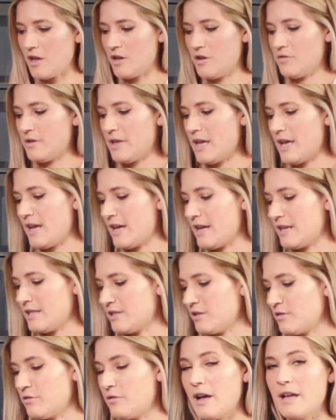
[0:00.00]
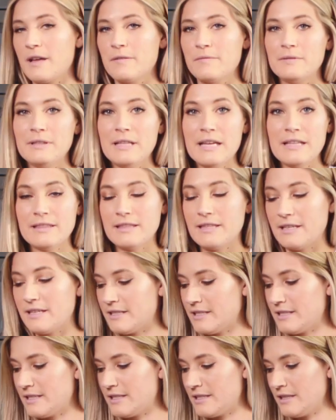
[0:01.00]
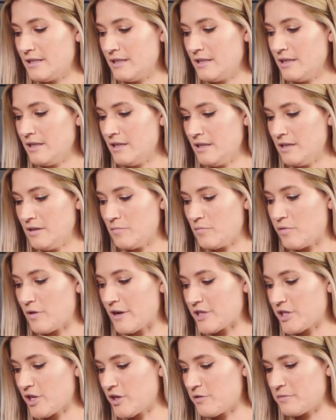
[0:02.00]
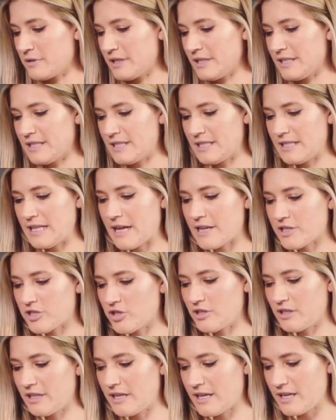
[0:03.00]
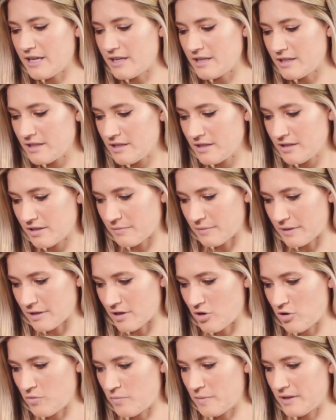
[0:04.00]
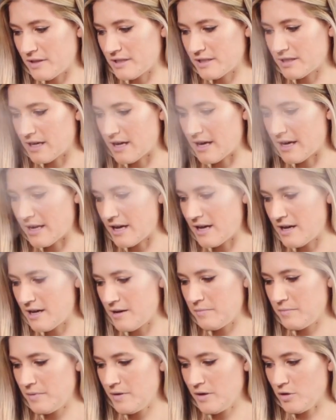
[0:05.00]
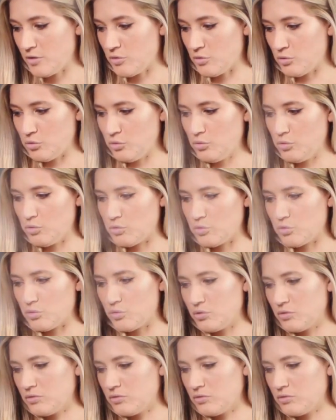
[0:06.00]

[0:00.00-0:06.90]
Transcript: Okay, so I've let this pressure release naturally, so we can open this guy up. Ooh.